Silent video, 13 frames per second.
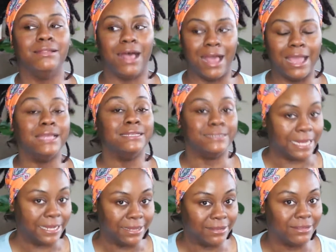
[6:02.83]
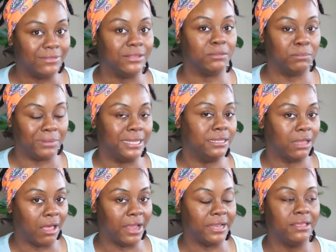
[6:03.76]
I stated that the plant
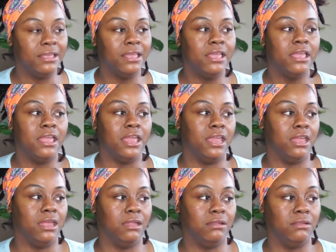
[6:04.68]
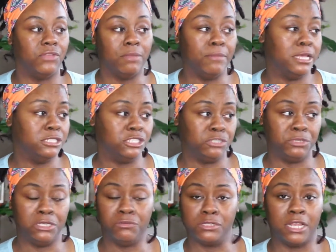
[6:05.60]
died. And they messaged me
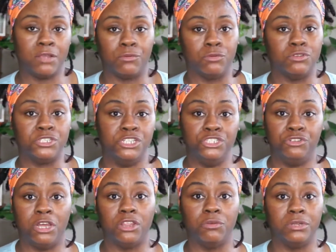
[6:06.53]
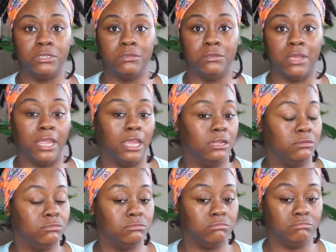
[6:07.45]
and was like, we're going to send you another one. And
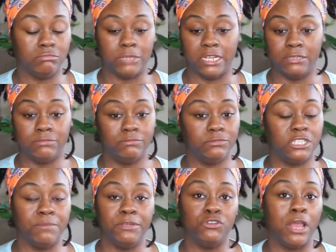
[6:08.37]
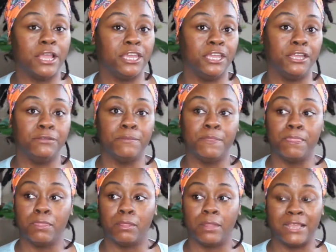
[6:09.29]
they sent me tracking
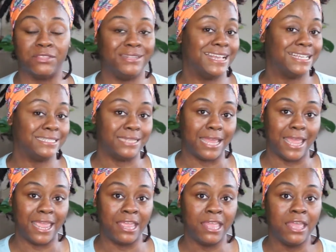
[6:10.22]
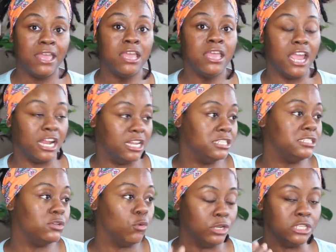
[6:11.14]
like the next day. And it's
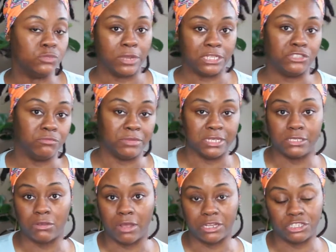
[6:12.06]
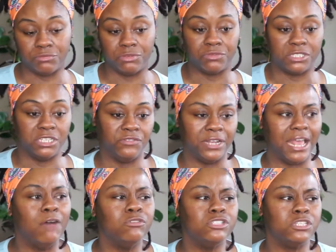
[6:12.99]
on its way to me. So I should be receiving that.
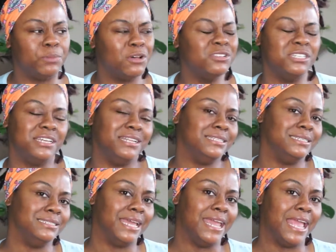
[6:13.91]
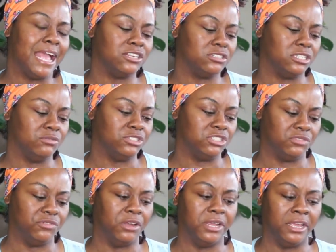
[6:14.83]
I was supposed to get it today, actually, which is
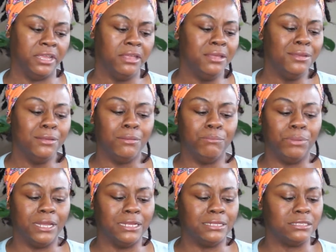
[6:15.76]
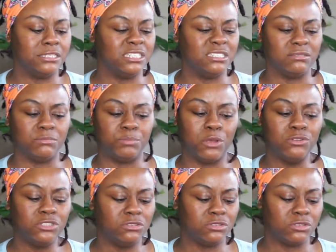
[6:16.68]
funny. But the
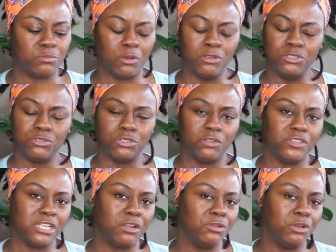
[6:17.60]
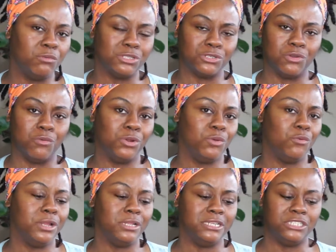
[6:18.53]
postal service, I don't know what's going
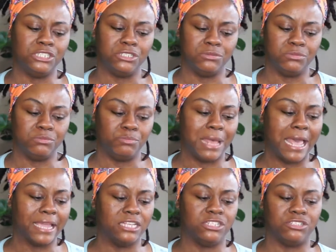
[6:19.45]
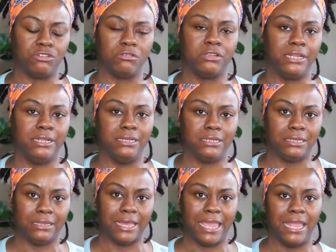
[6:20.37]
on. These packages are getting
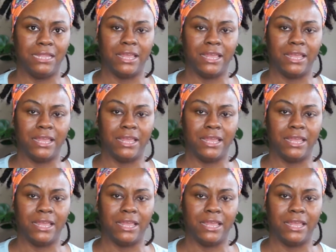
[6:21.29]
delayed.